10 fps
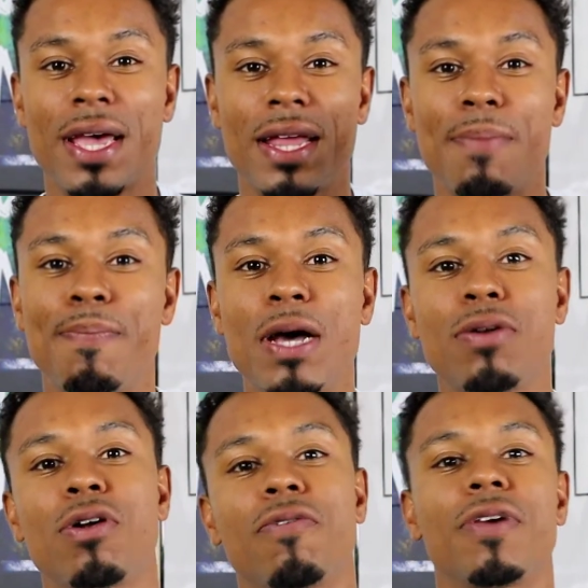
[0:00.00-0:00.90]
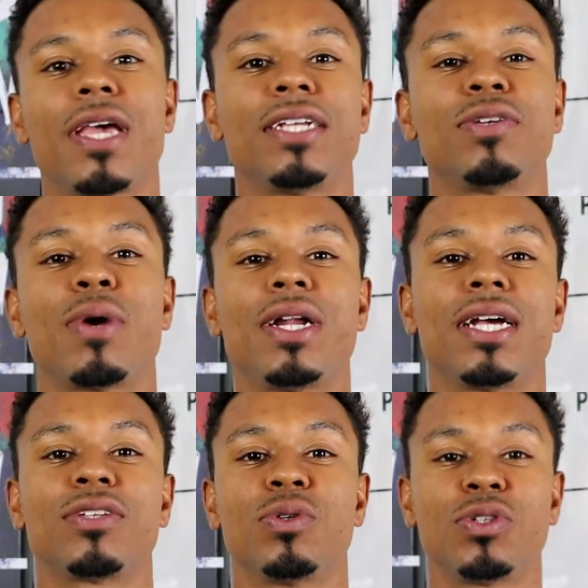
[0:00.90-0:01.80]
and the bell notification right
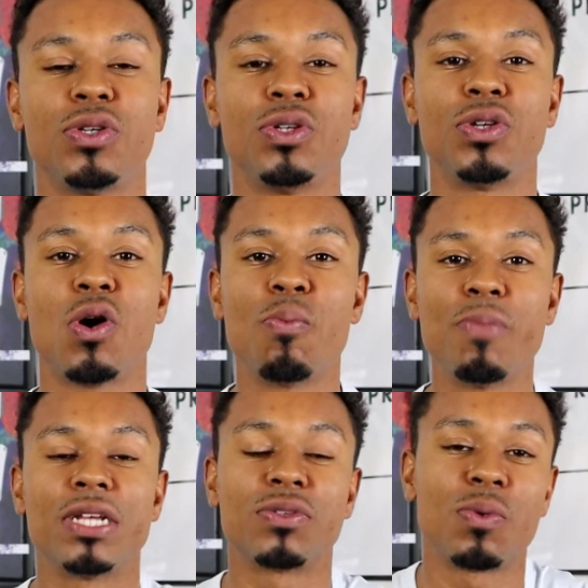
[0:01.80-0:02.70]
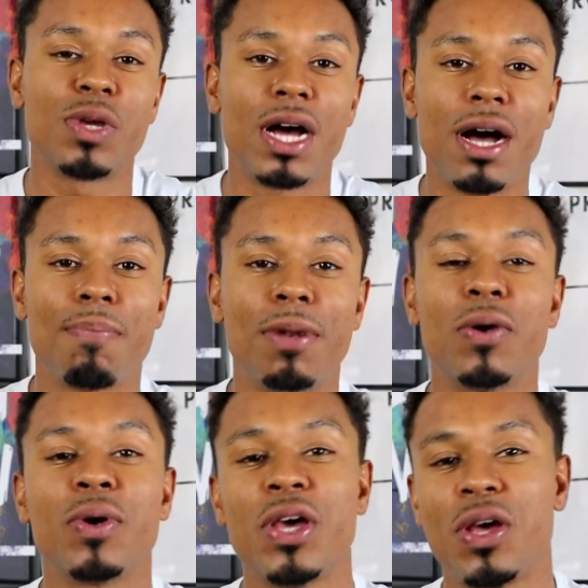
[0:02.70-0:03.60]
next to it so you don't miss when we
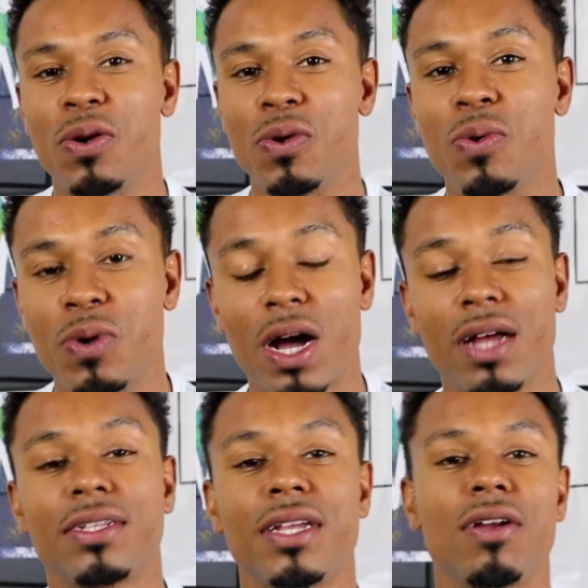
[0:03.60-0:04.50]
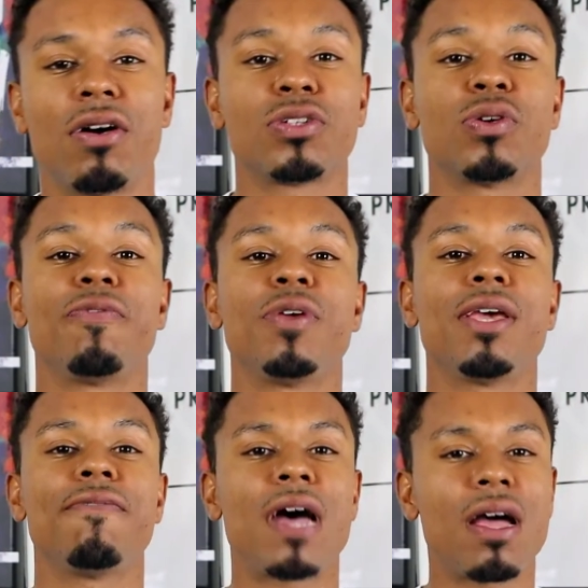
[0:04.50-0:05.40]
upload new content. And also, if you
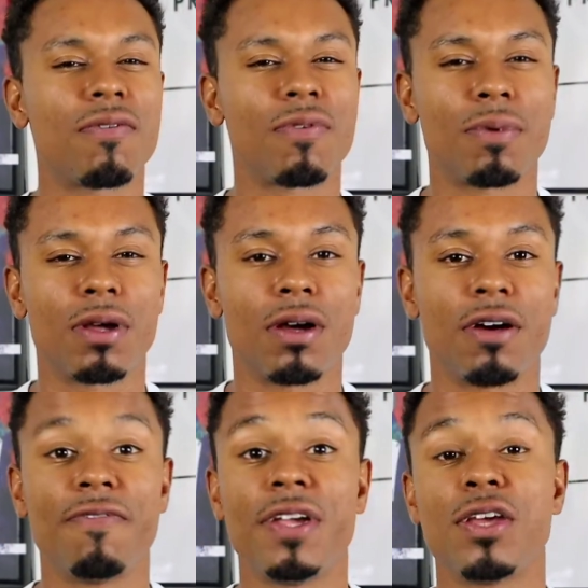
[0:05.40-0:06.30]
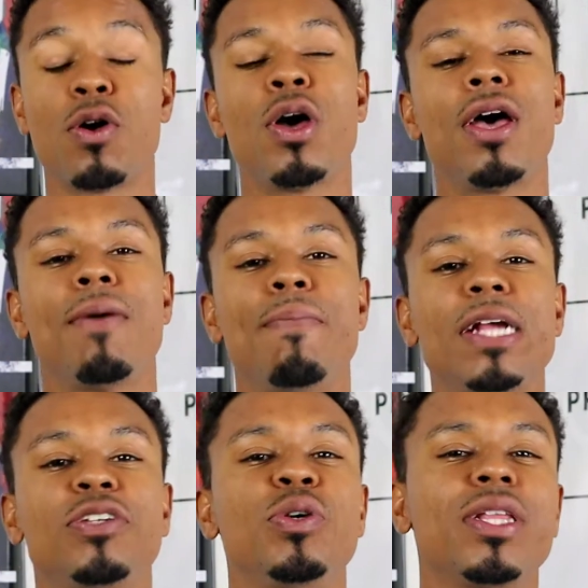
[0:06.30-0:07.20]
get value from the video, make
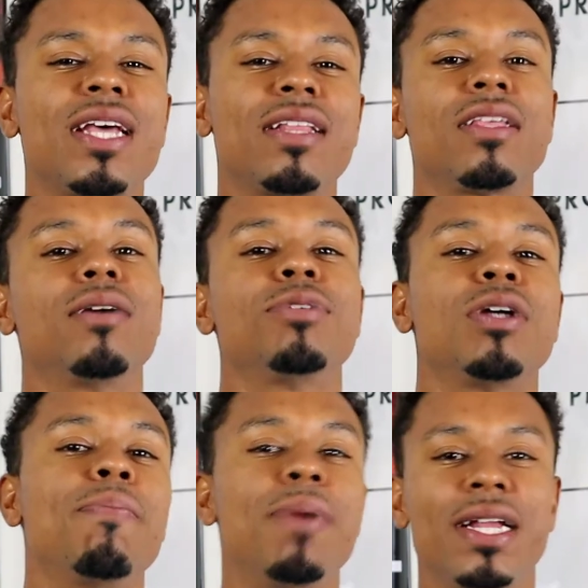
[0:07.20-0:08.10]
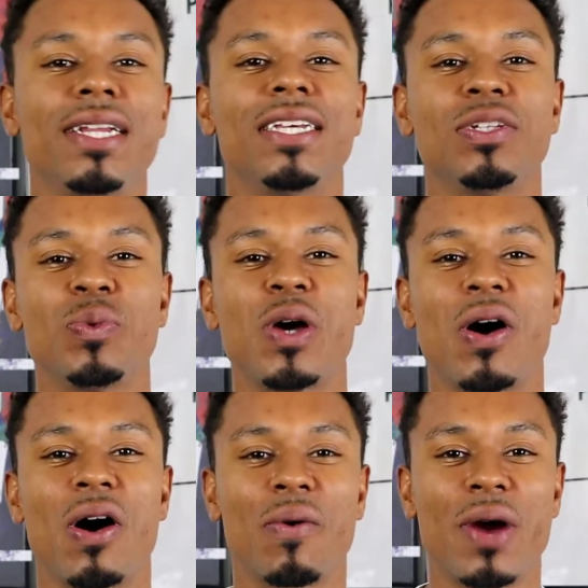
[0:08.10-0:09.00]
sure you hit that thumbs up button as well.
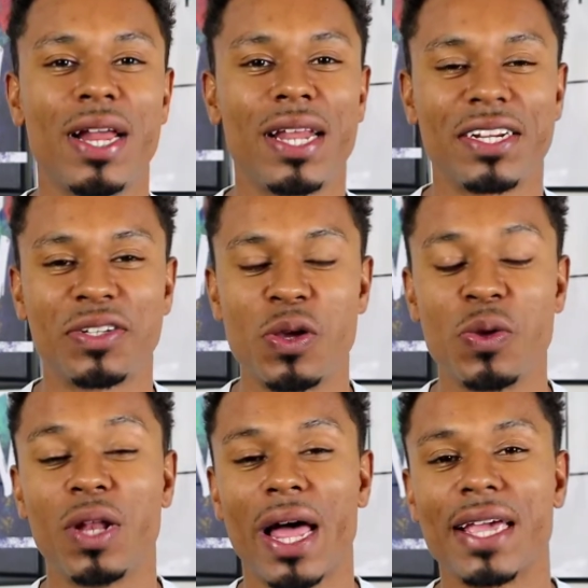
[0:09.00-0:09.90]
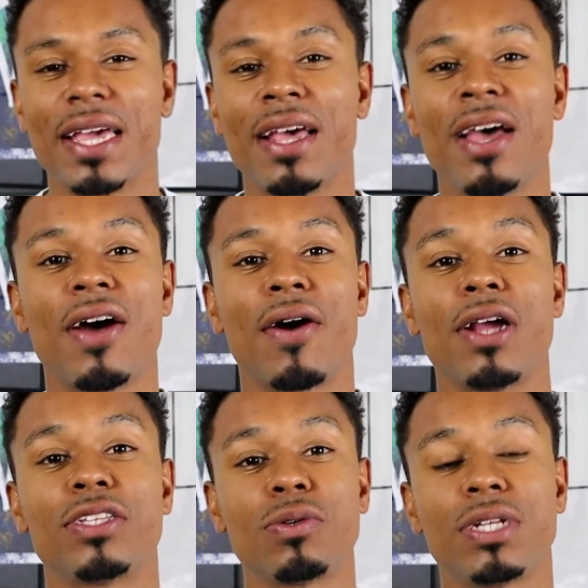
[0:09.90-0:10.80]
All right, let us know you like it. All
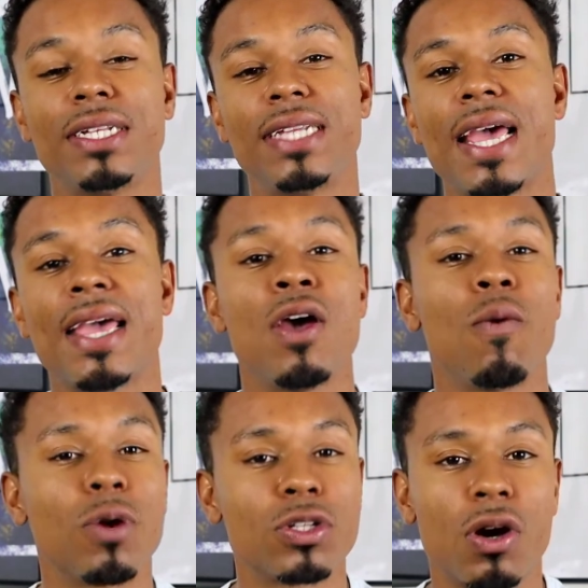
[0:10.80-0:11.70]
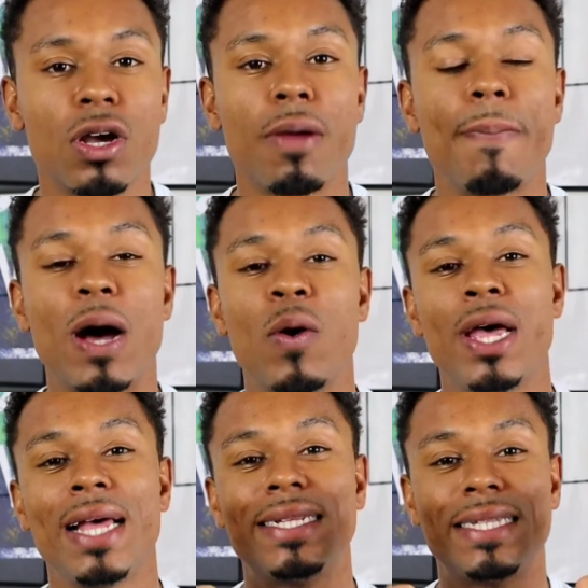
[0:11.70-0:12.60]
right, so today we're talking about
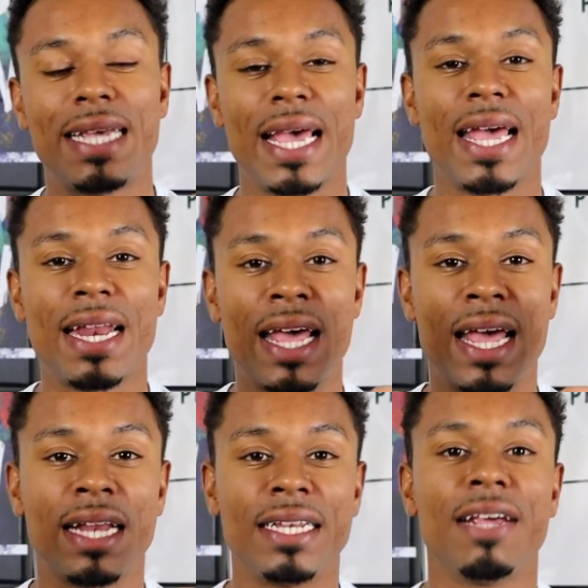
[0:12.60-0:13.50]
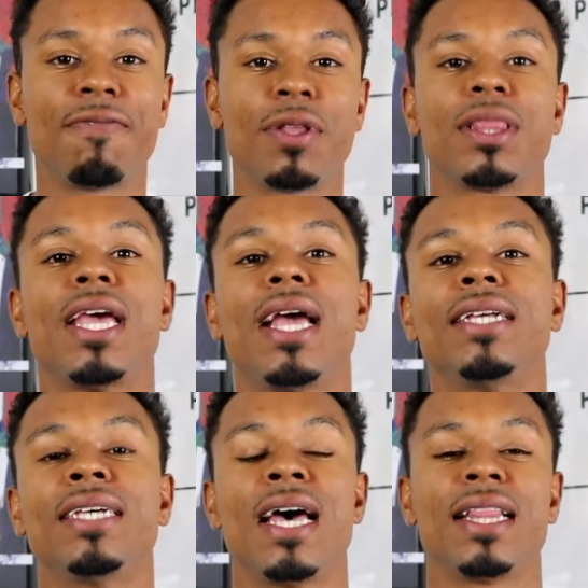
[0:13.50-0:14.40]
10 different
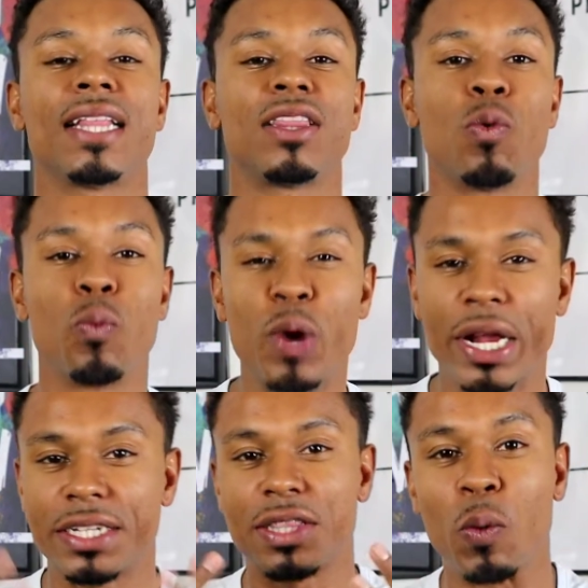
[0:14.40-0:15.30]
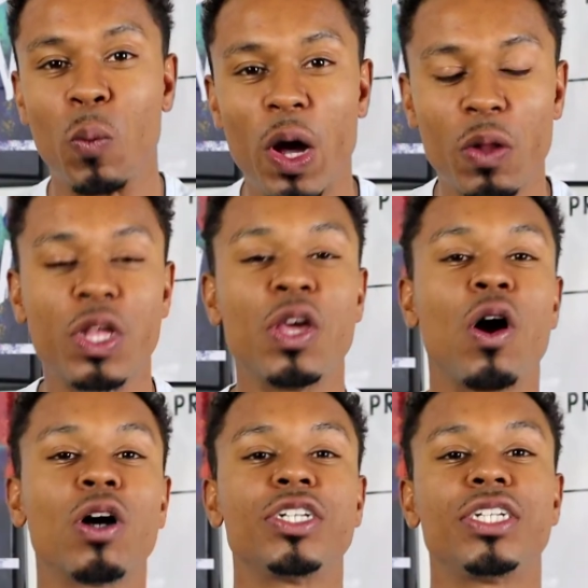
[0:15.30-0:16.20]
things that the rich, the wealthy
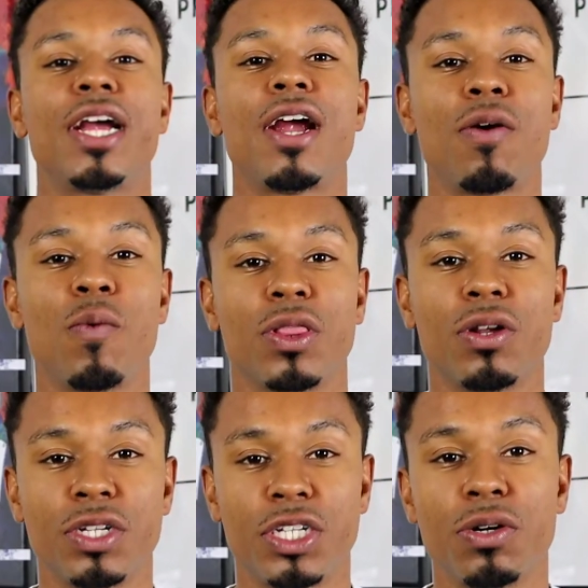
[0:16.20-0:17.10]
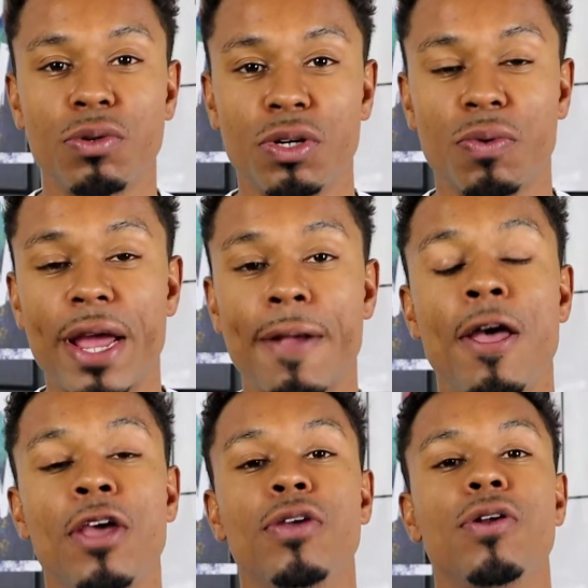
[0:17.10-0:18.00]
are sharing with their children, right?
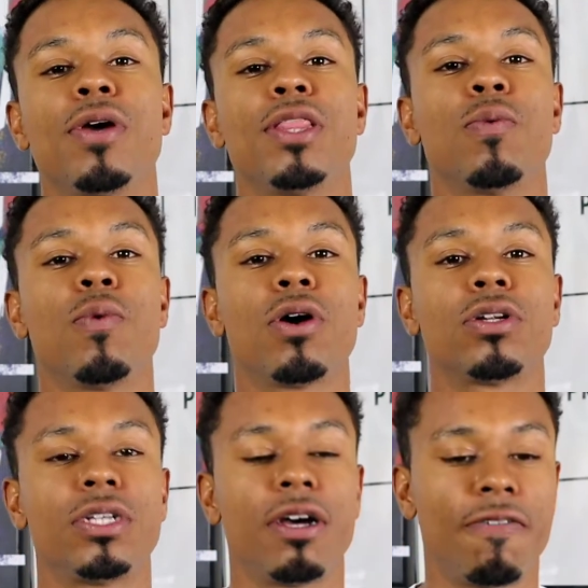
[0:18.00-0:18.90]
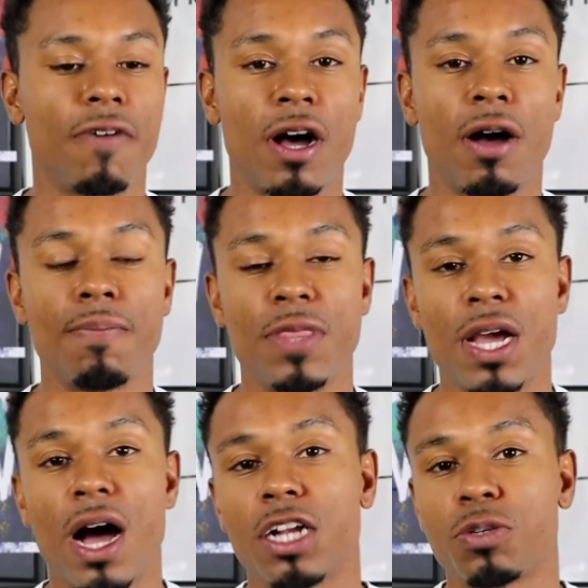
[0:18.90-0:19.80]
You know, in the words of the
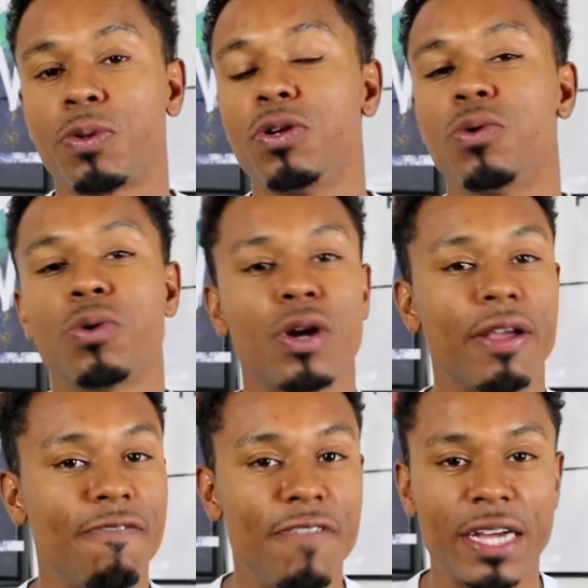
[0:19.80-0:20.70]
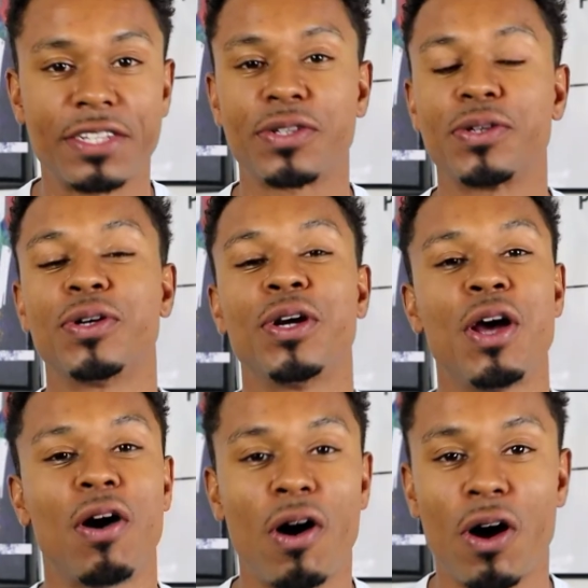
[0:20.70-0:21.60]
entrepreneur, investor,
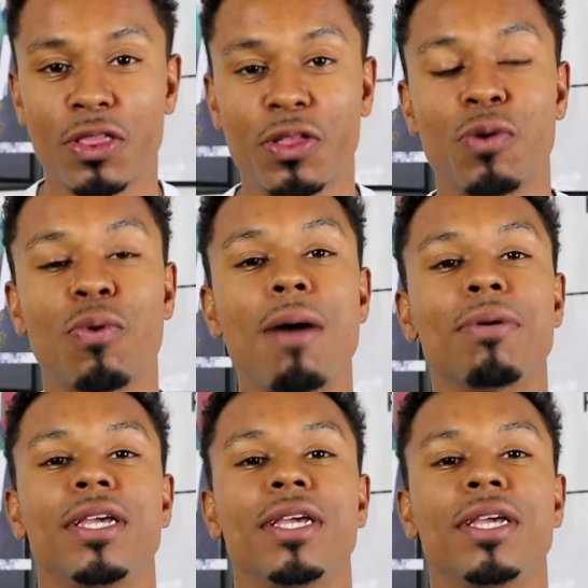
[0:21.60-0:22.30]
author Robert